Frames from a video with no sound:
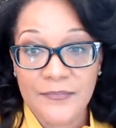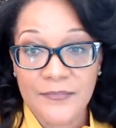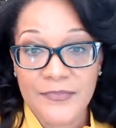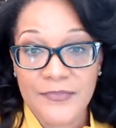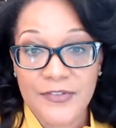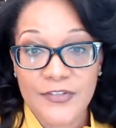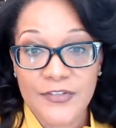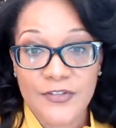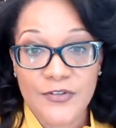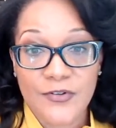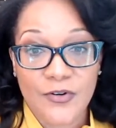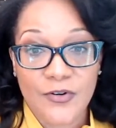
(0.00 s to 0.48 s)

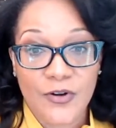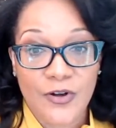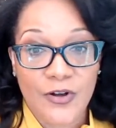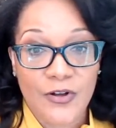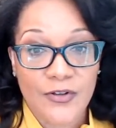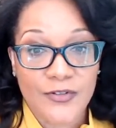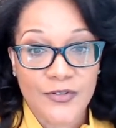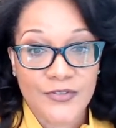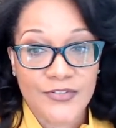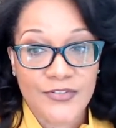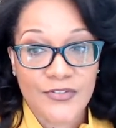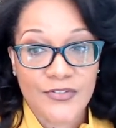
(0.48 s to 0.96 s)
You're
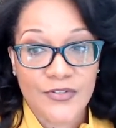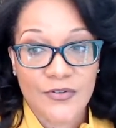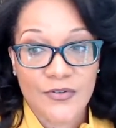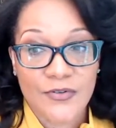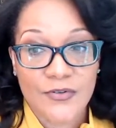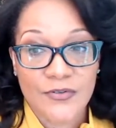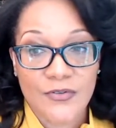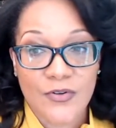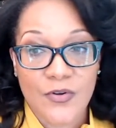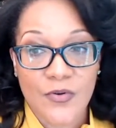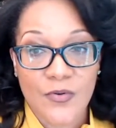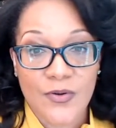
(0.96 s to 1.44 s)
also
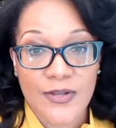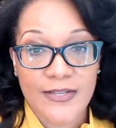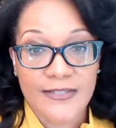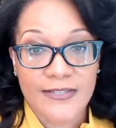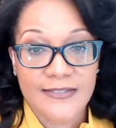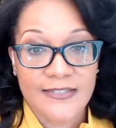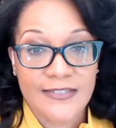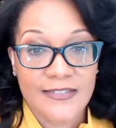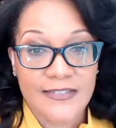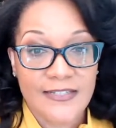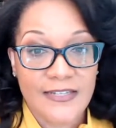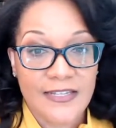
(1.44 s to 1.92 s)
going
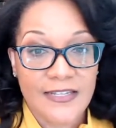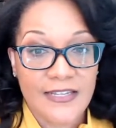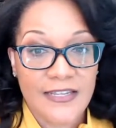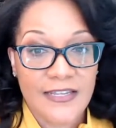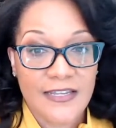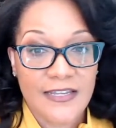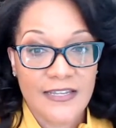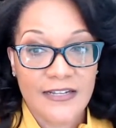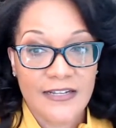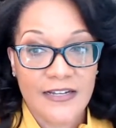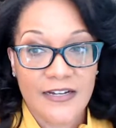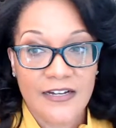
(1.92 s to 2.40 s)
to
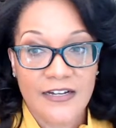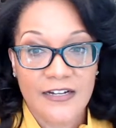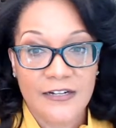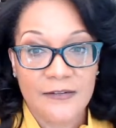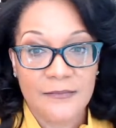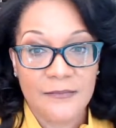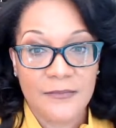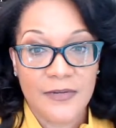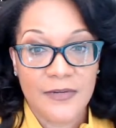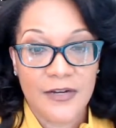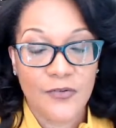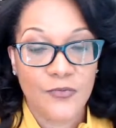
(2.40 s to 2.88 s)
need
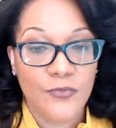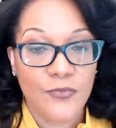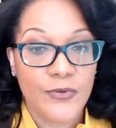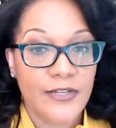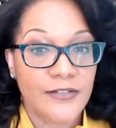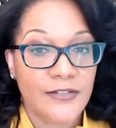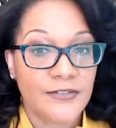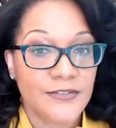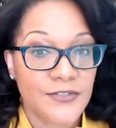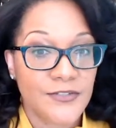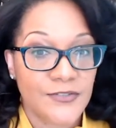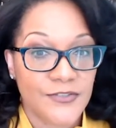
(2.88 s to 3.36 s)
a
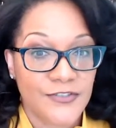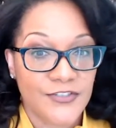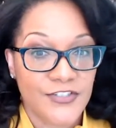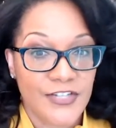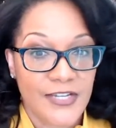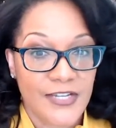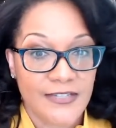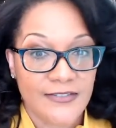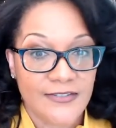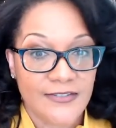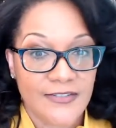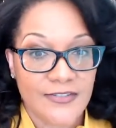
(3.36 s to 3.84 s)
realtor,
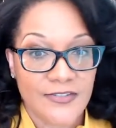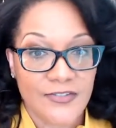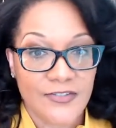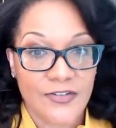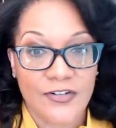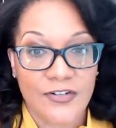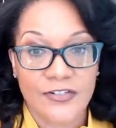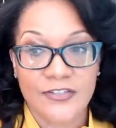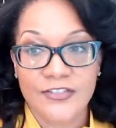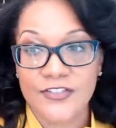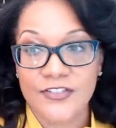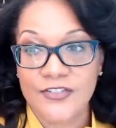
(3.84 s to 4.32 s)
chances
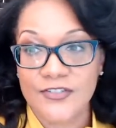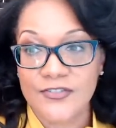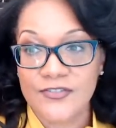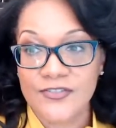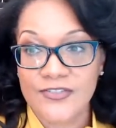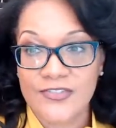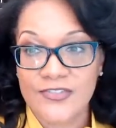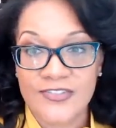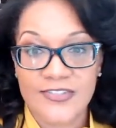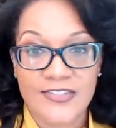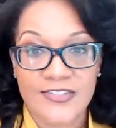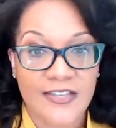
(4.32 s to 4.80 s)
are, to
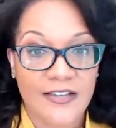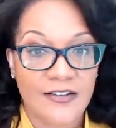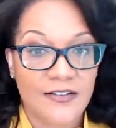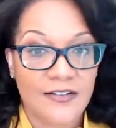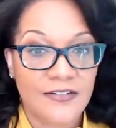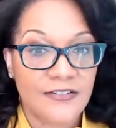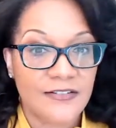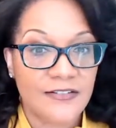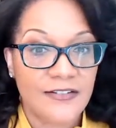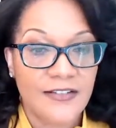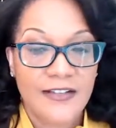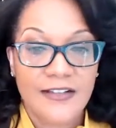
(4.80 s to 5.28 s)

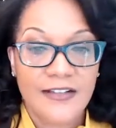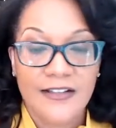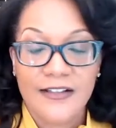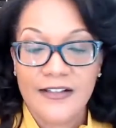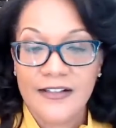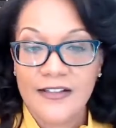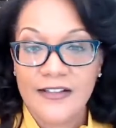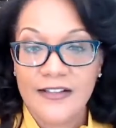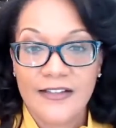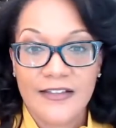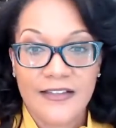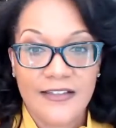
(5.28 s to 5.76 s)
sell
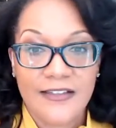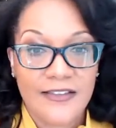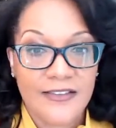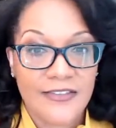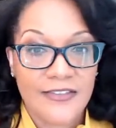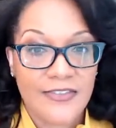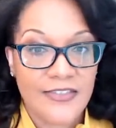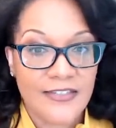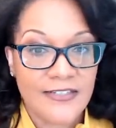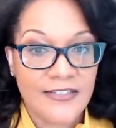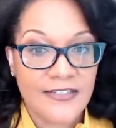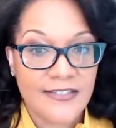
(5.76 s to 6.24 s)

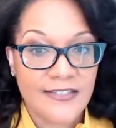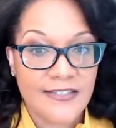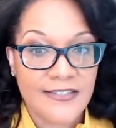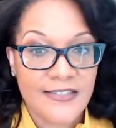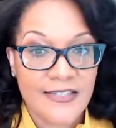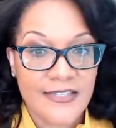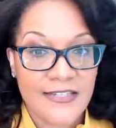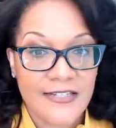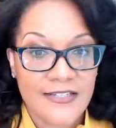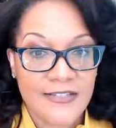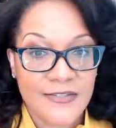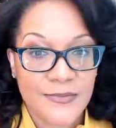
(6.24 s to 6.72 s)
the
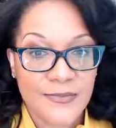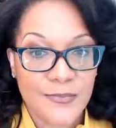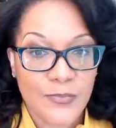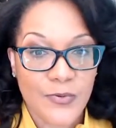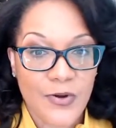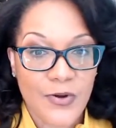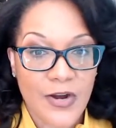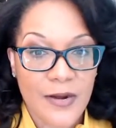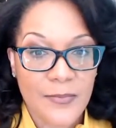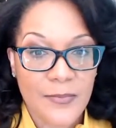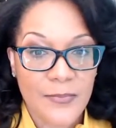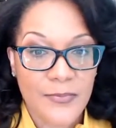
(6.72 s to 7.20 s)
decedent's
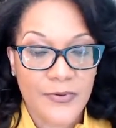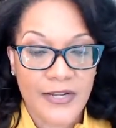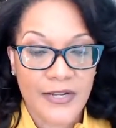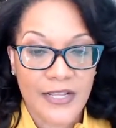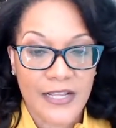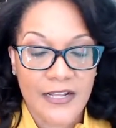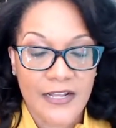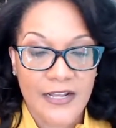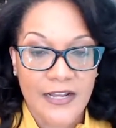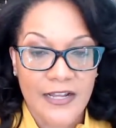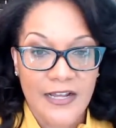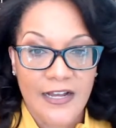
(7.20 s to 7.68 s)

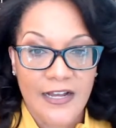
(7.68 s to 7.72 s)
property.